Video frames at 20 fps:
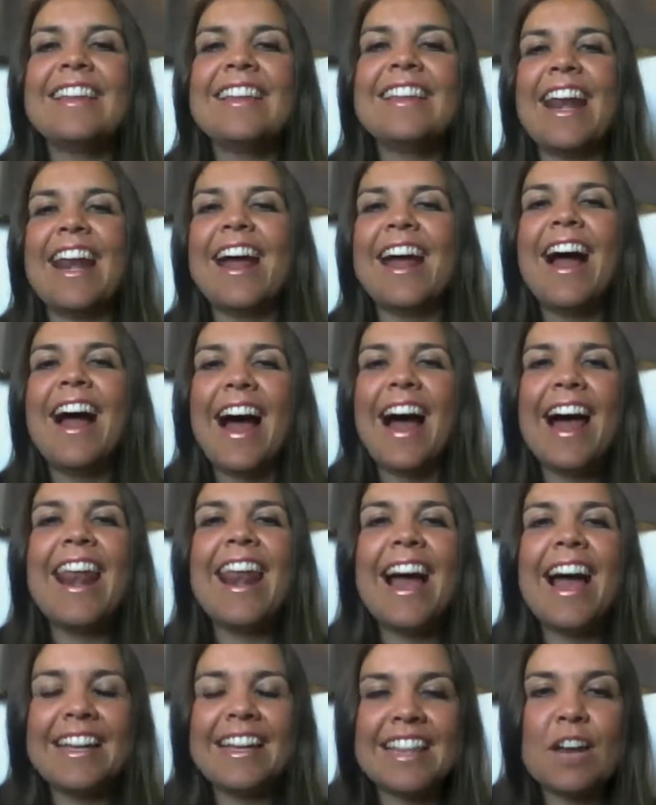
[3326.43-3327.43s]
that. I
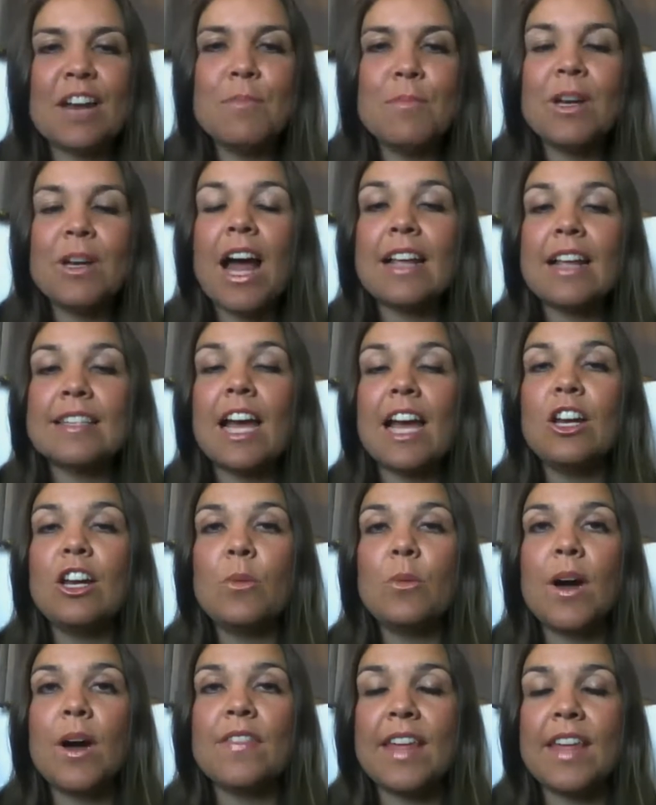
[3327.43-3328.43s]
like that. But I tell
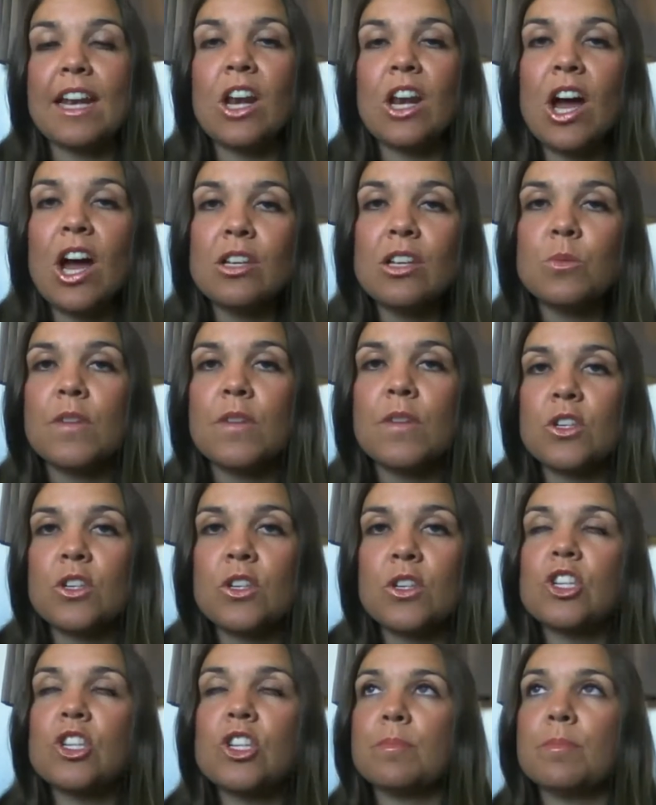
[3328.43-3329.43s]
you what, that last one that
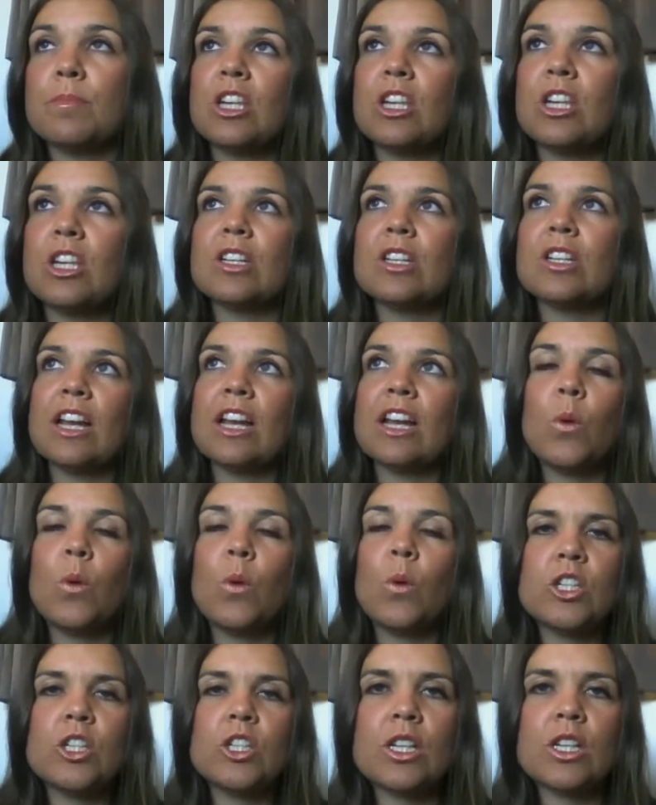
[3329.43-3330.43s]
you just mentioned, that
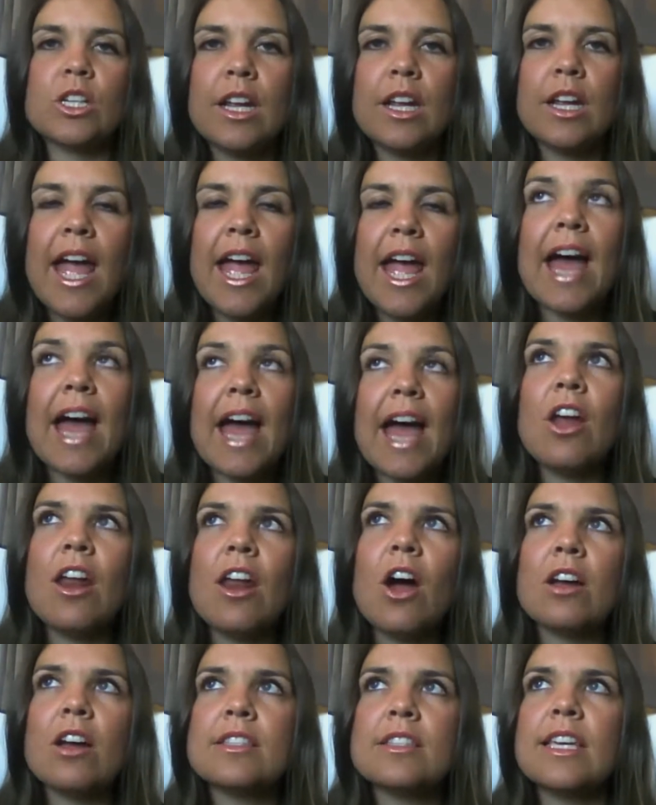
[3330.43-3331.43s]
question, and
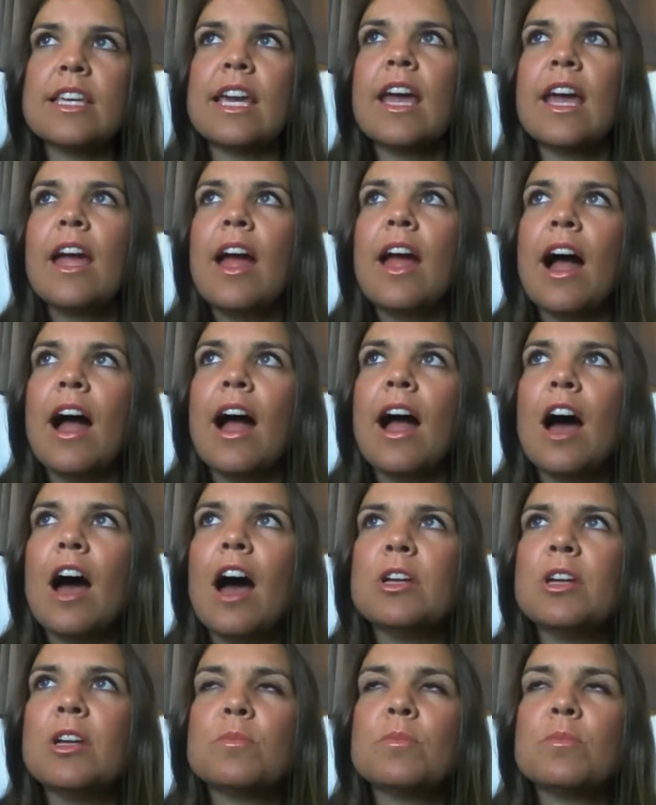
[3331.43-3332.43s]
asking how
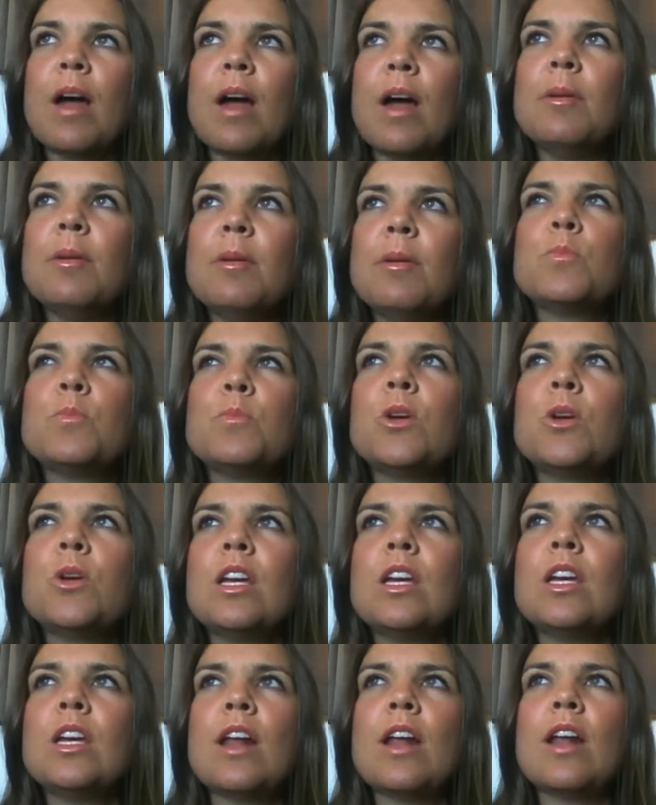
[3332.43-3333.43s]
much
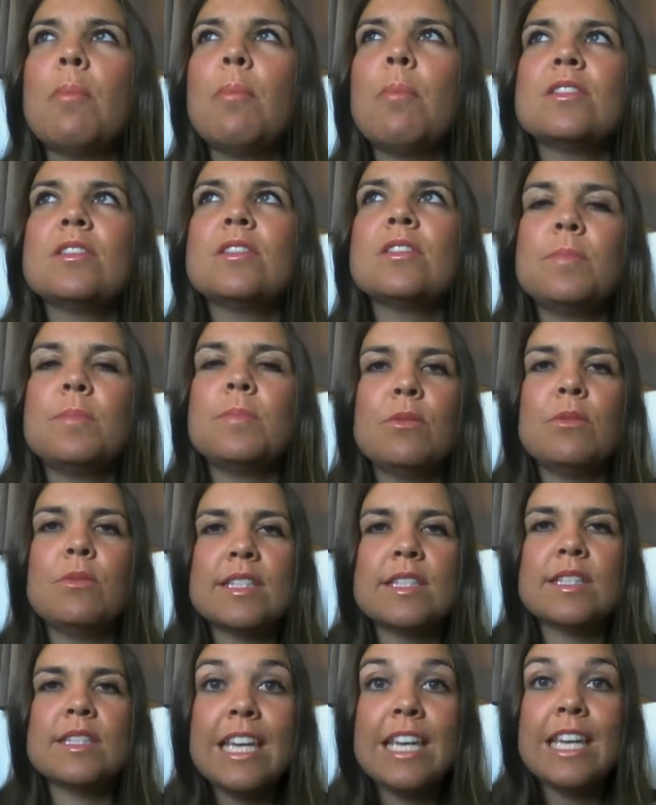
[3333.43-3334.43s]
beauty could I possibly
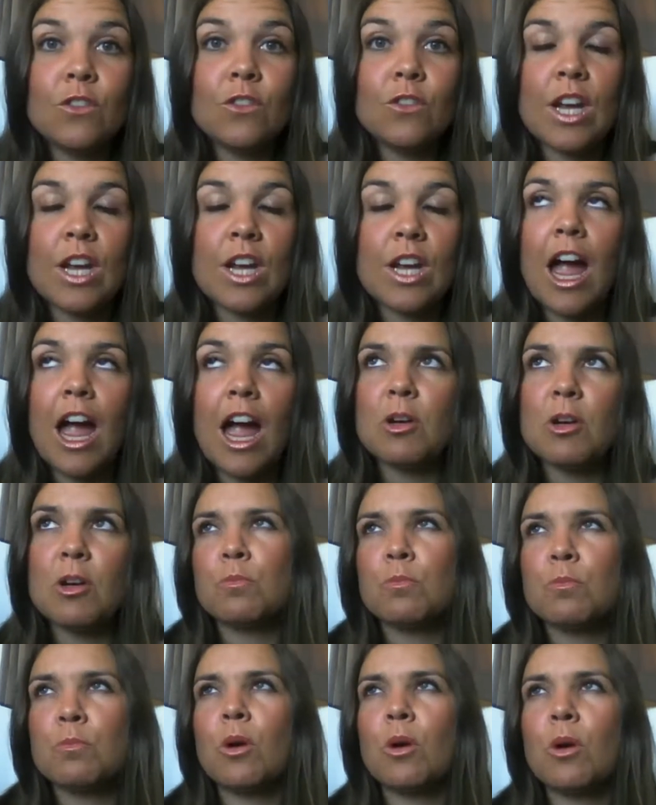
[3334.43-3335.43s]
receive today? How
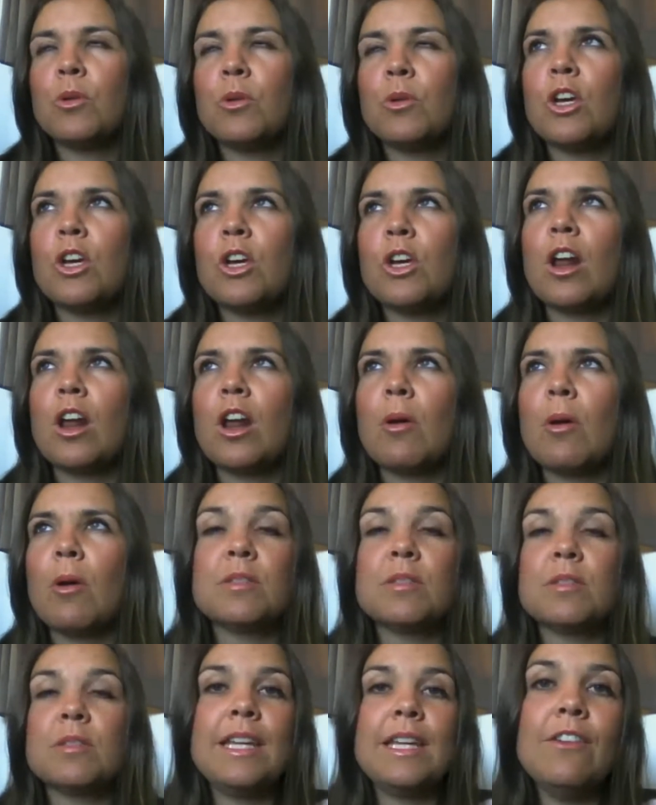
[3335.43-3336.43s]
much beauty could I
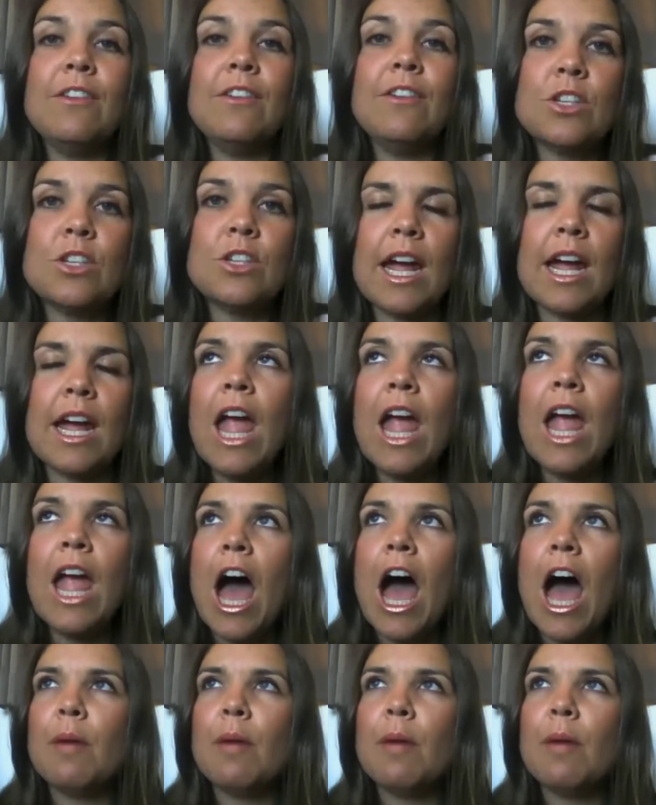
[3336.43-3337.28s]
possibly give today?